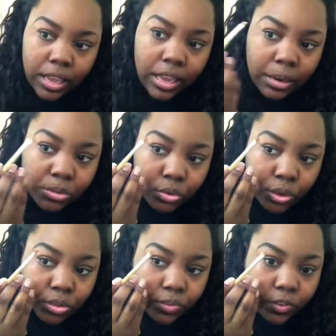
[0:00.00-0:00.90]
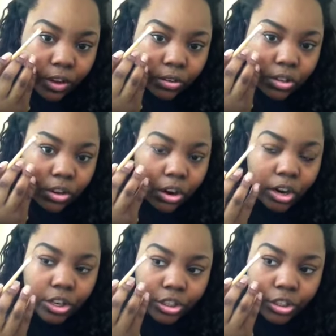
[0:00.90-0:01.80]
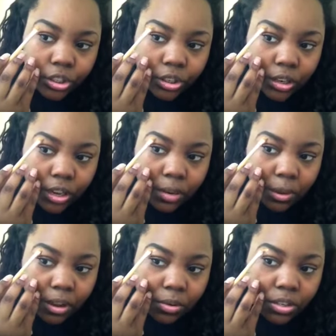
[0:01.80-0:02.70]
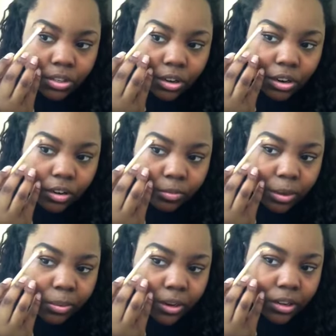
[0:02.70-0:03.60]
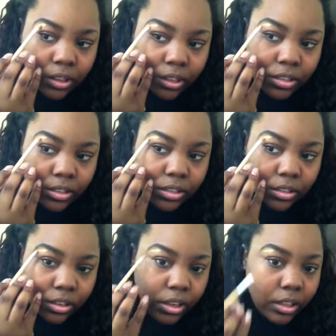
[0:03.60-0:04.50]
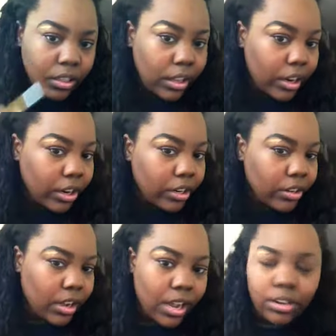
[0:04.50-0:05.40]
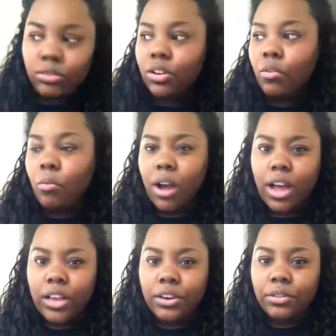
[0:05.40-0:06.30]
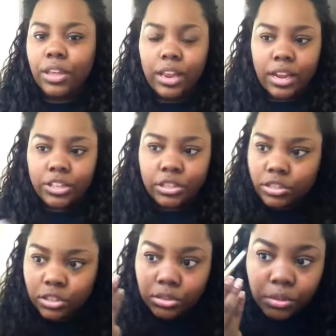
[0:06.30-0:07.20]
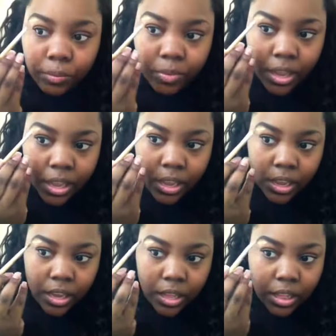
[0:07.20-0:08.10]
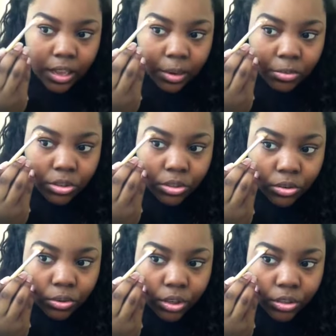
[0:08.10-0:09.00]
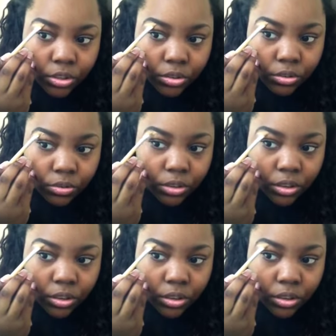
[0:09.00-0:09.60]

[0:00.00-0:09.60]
And I'm just going to follow the arch. I always start off by putting like concealer like there. I don't know why I do that. I just do. And I'm just going to